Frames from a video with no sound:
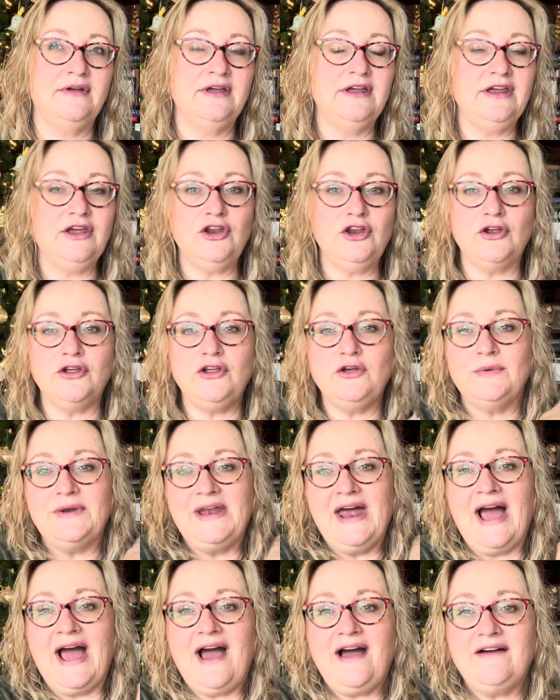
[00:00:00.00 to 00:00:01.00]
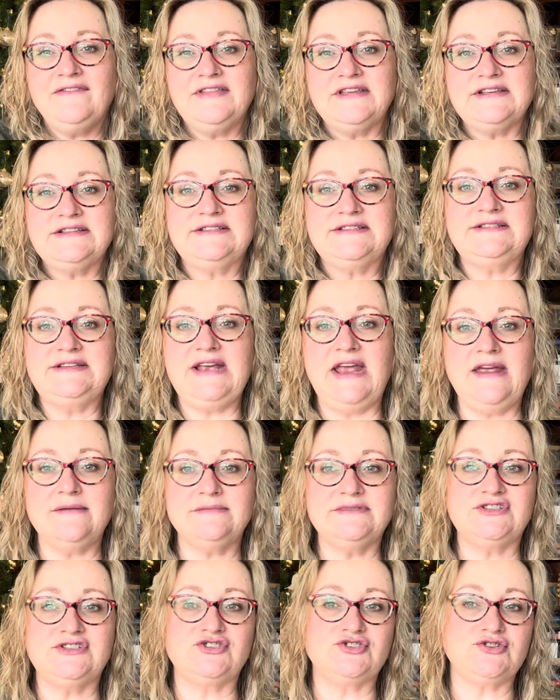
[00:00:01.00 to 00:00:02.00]
You know, you would have the same
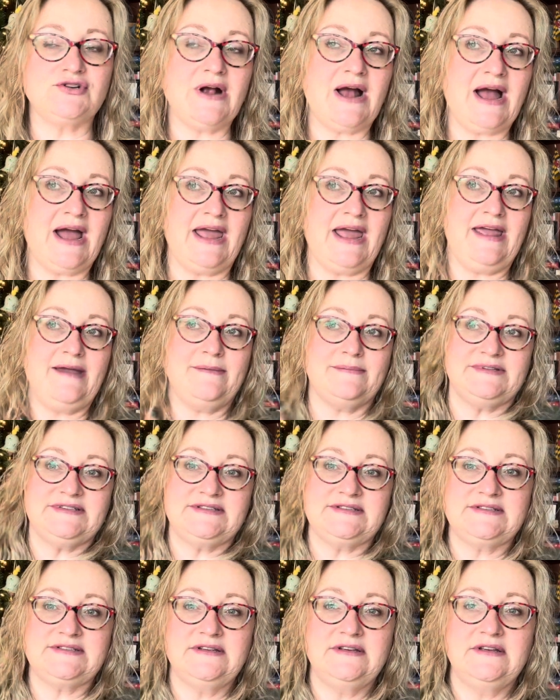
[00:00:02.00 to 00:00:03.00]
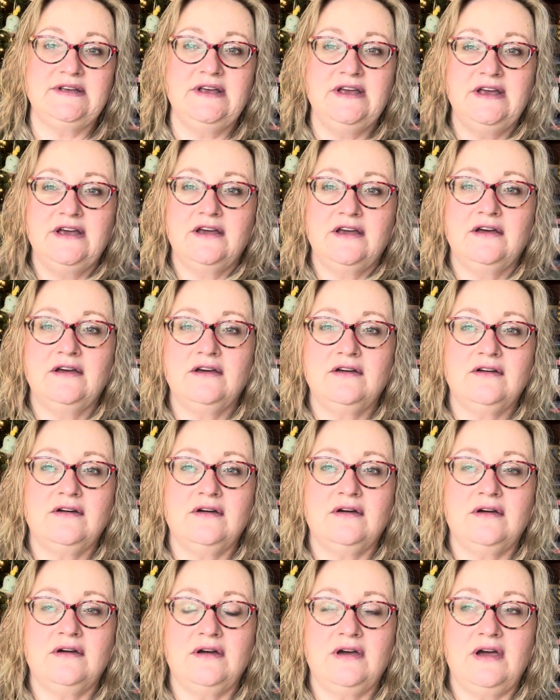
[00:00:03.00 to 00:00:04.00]
stripes
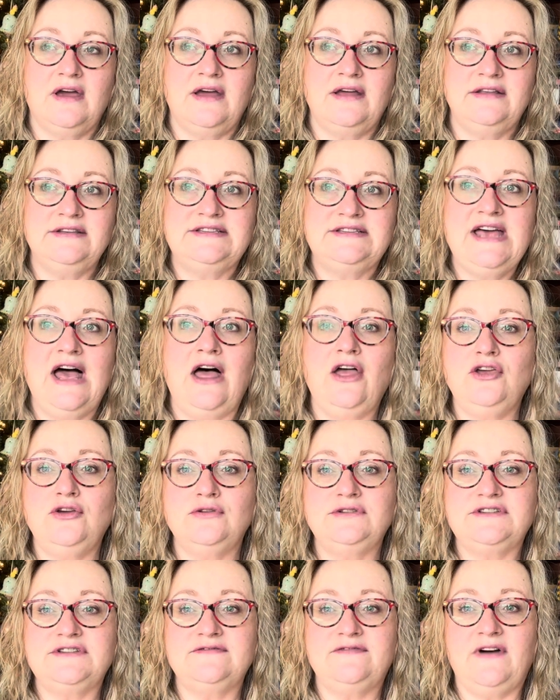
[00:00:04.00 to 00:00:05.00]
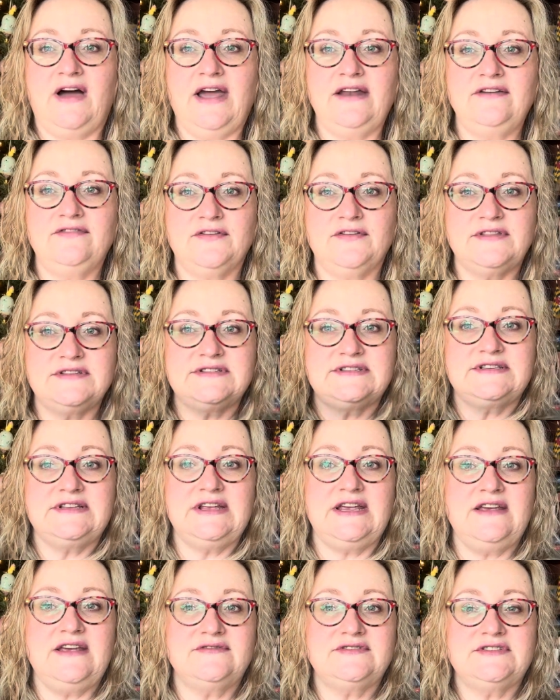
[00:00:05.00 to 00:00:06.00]
until you divide for the
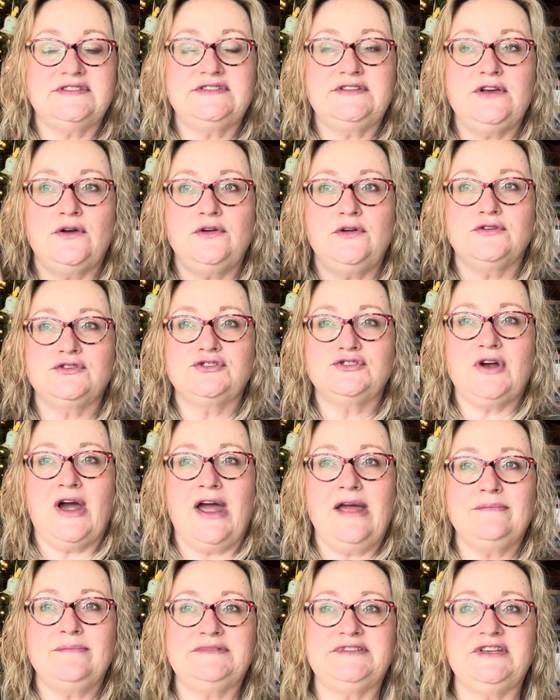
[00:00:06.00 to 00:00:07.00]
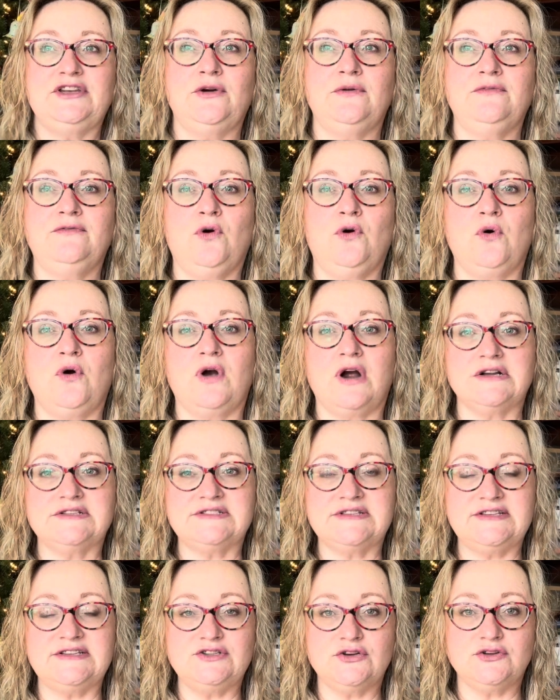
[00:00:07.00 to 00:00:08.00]
sleeves. So your stripes, you know, of
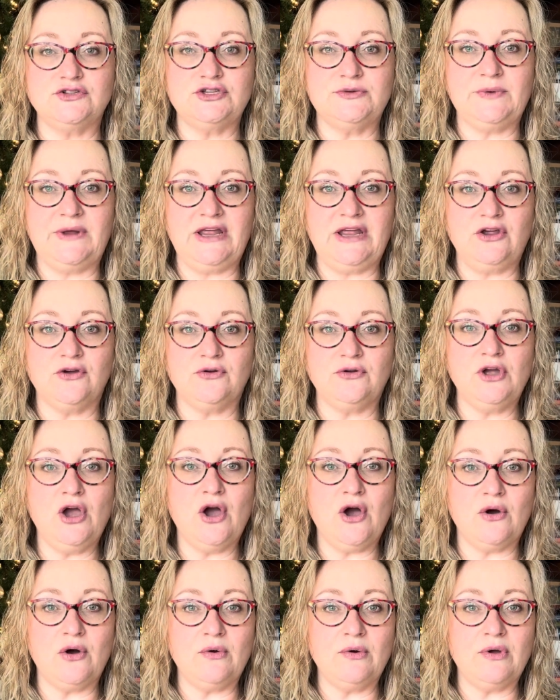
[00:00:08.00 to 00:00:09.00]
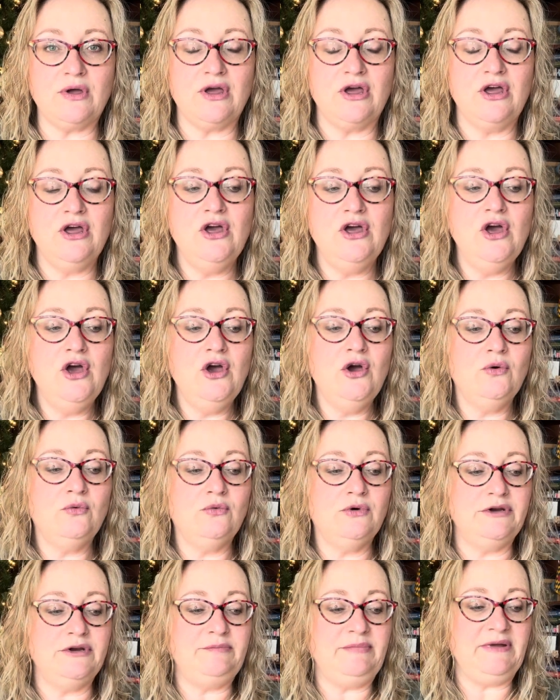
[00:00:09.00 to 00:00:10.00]
course, as you're doing your yoke,
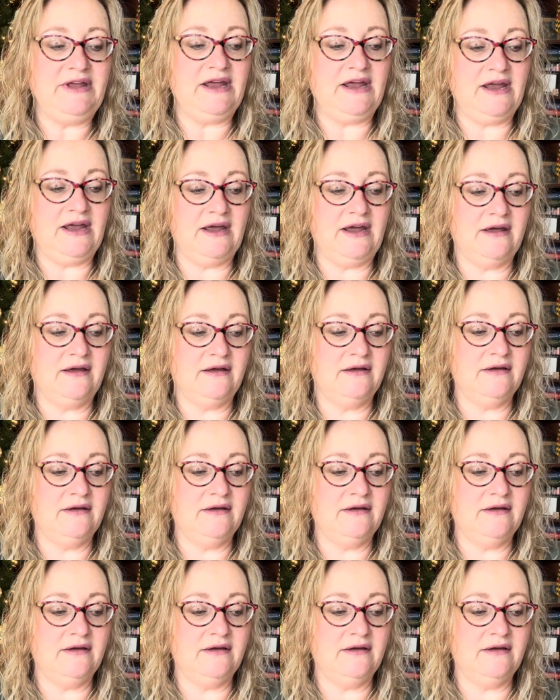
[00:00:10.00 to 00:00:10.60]
would be